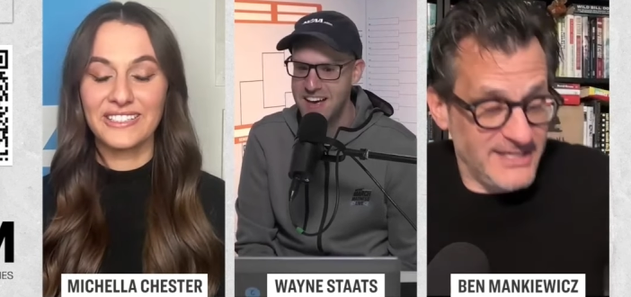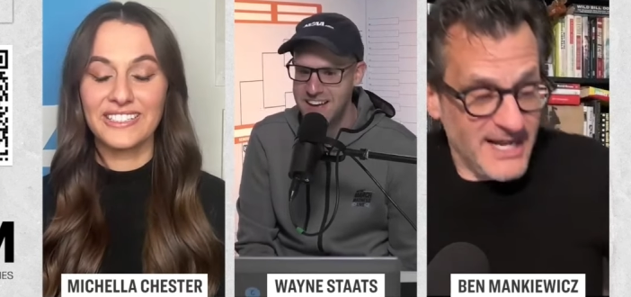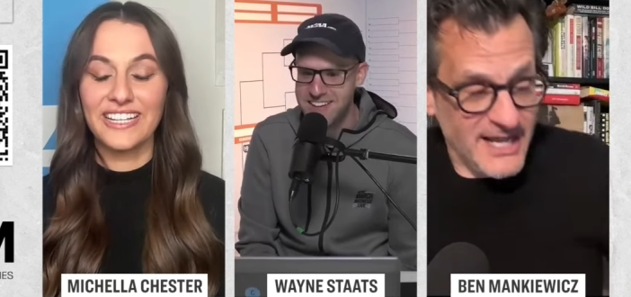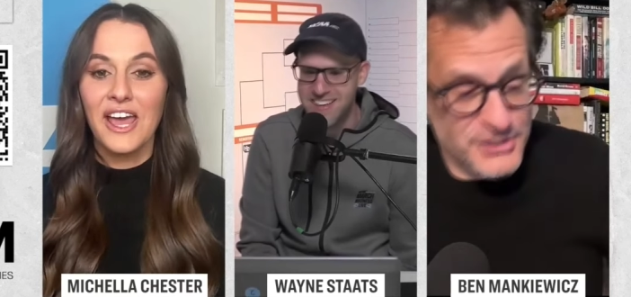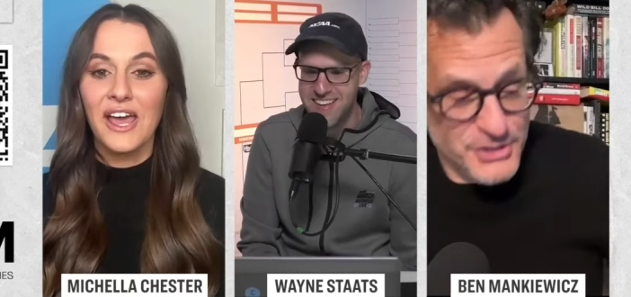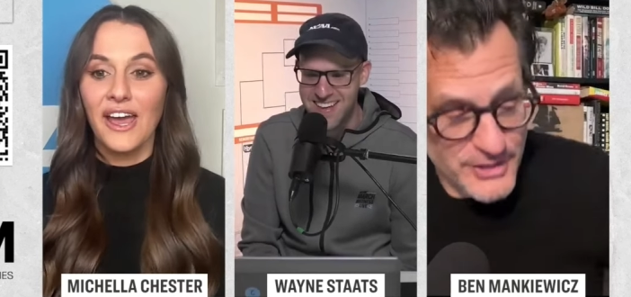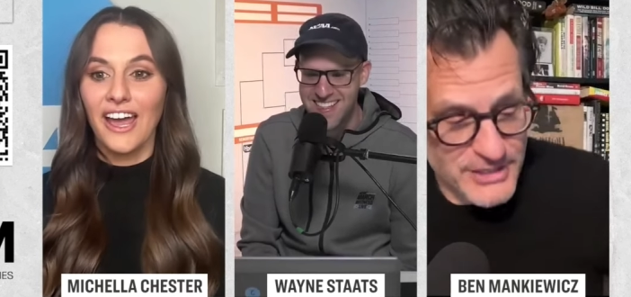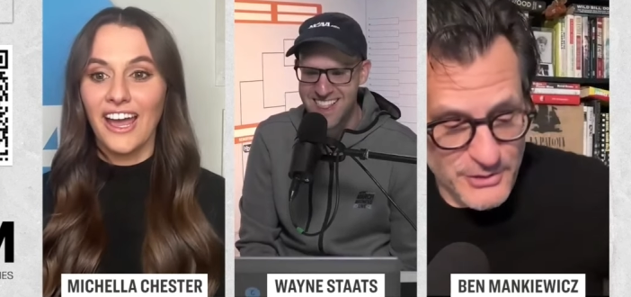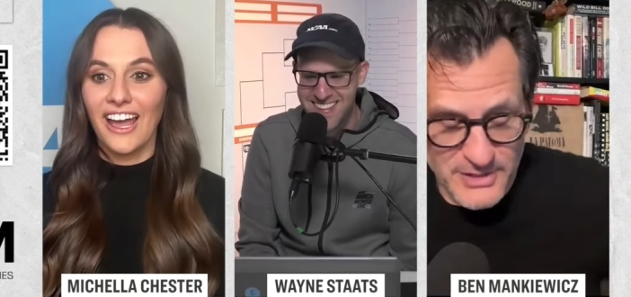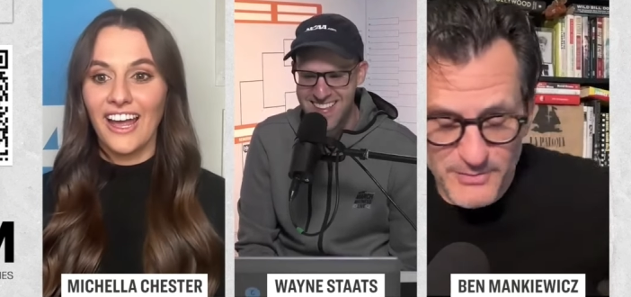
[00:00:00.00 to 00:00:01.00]
Speaker 1: Yeah. I did. I had
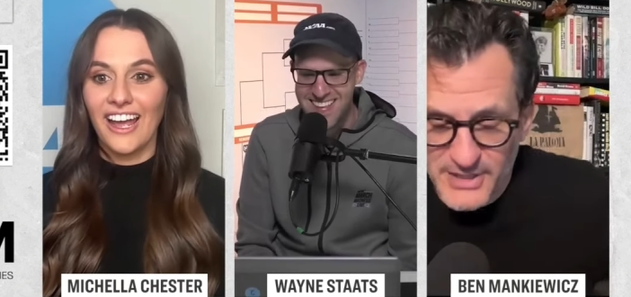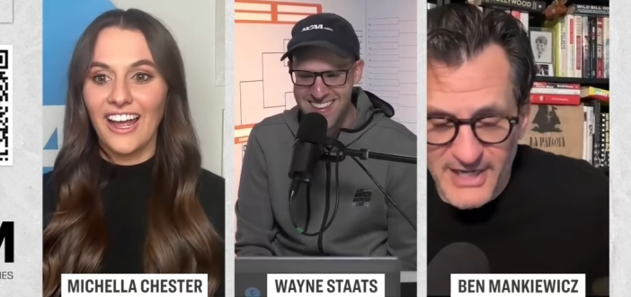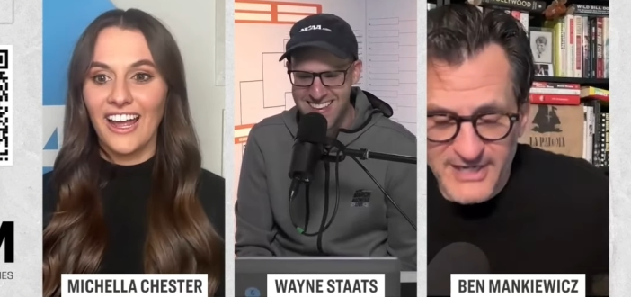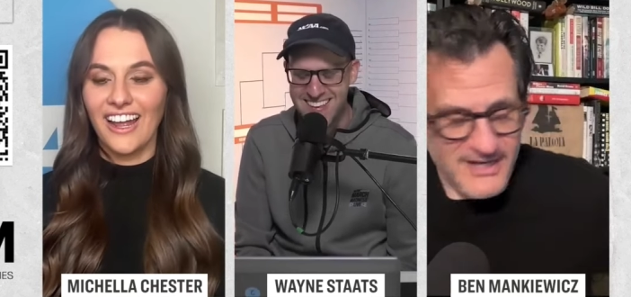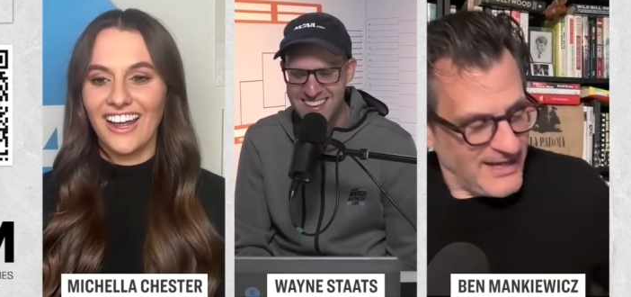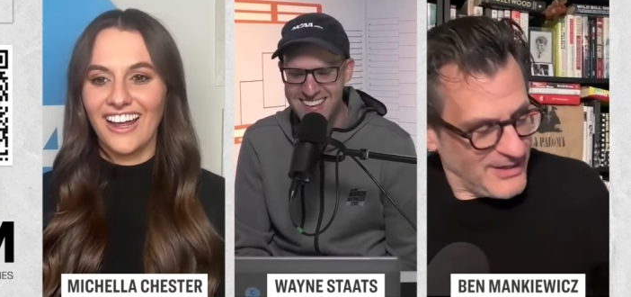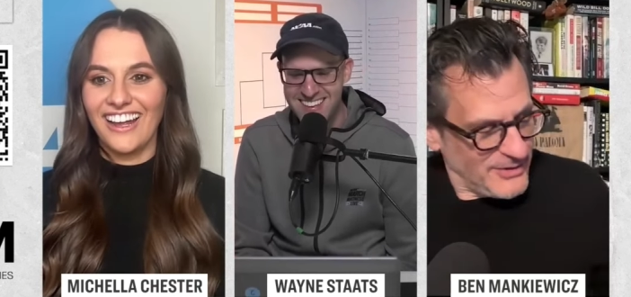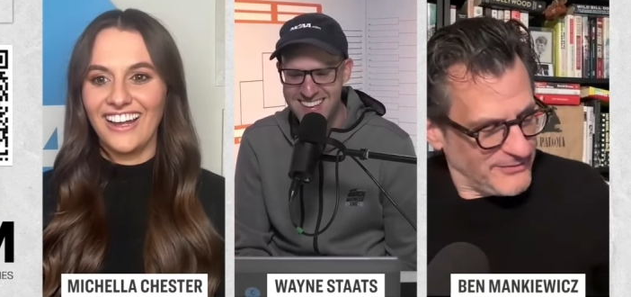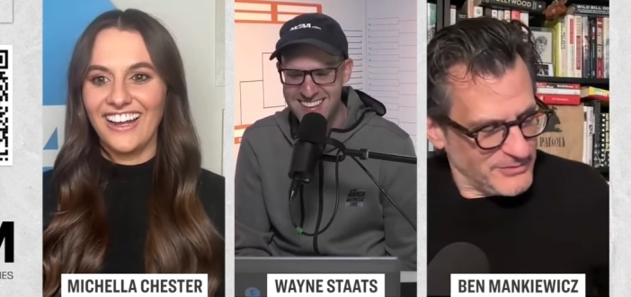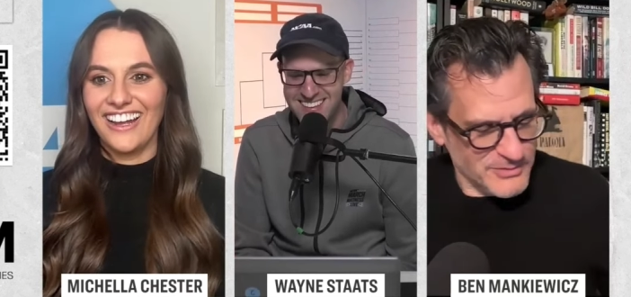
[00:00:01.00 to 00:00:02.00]
jury duty, but I didn't. Ha-
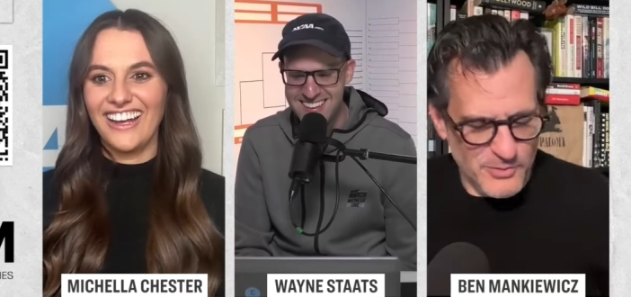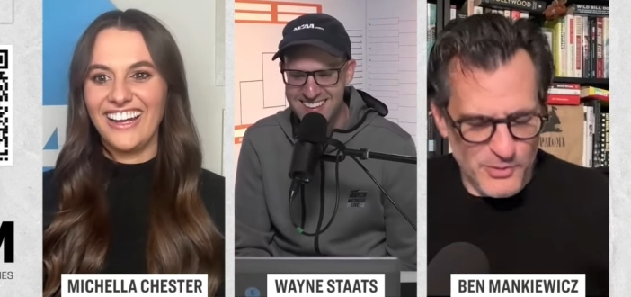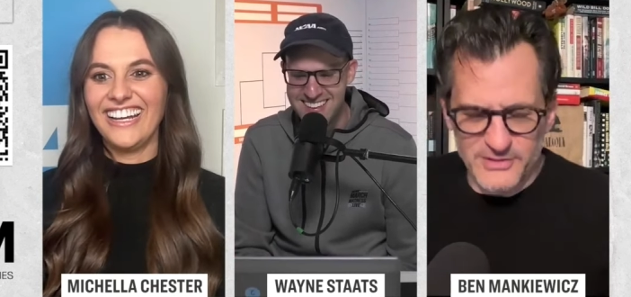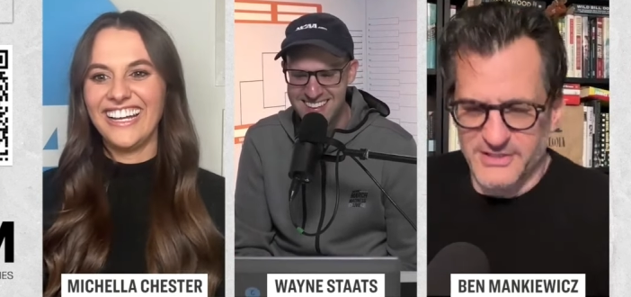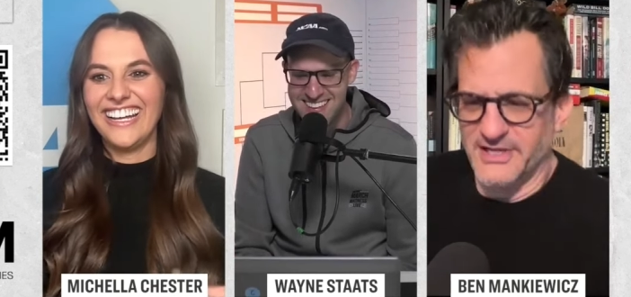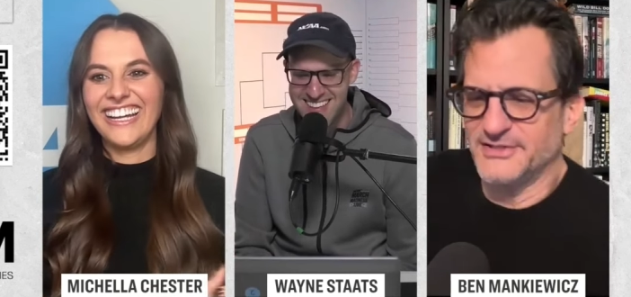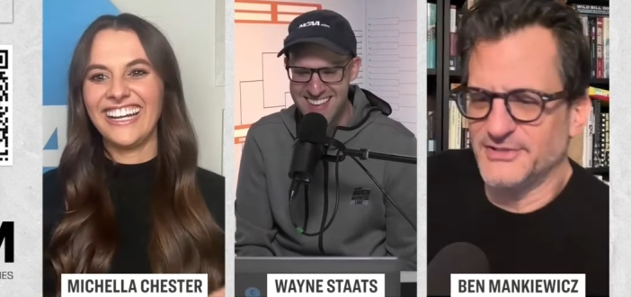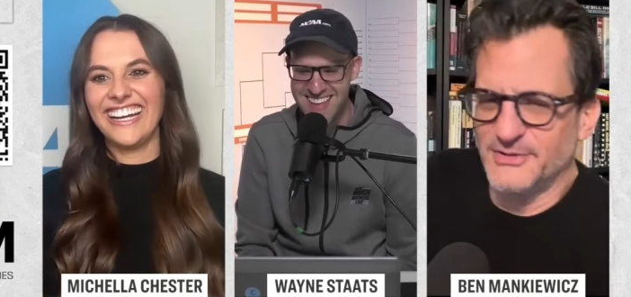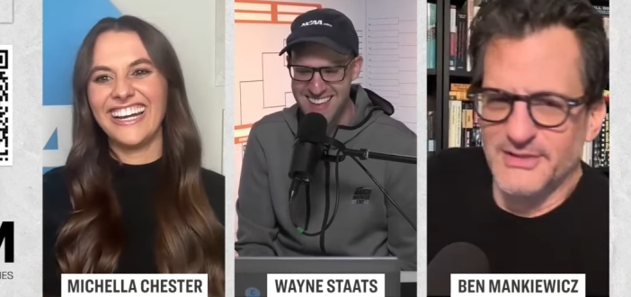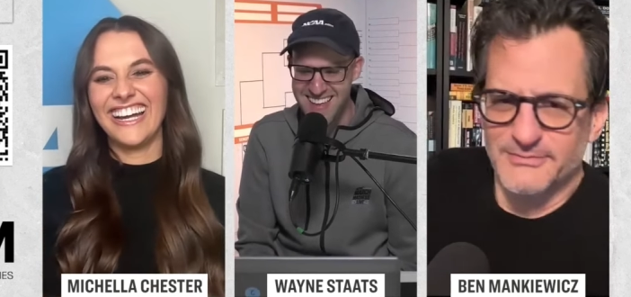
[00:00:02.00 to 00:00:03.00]
I don't have to report
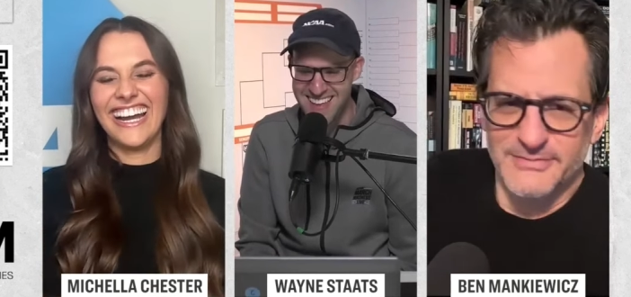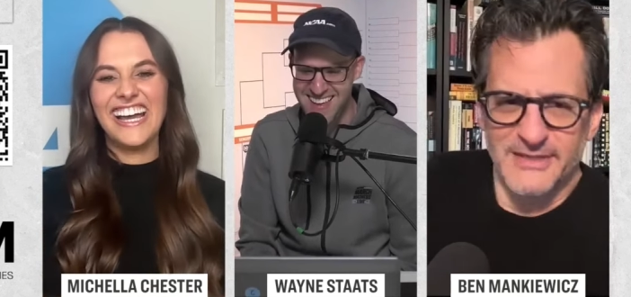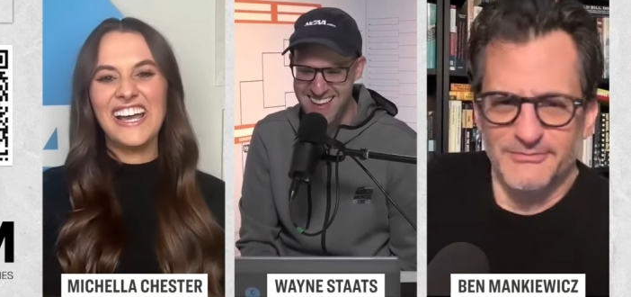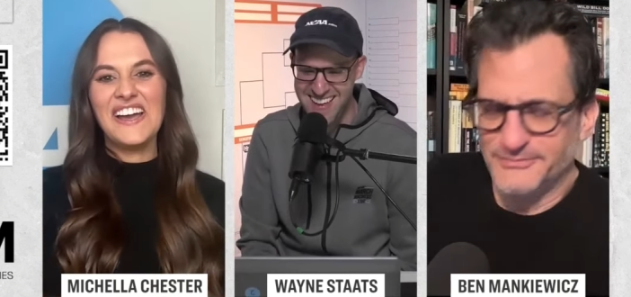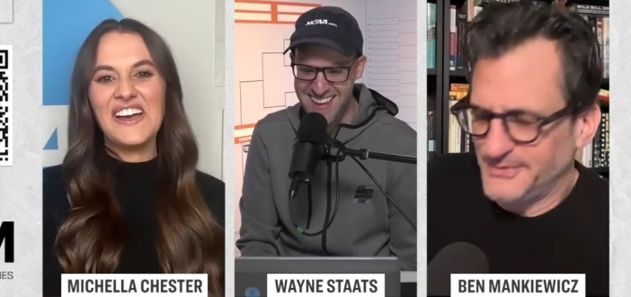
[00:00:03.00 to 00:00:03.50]
today, so I'm,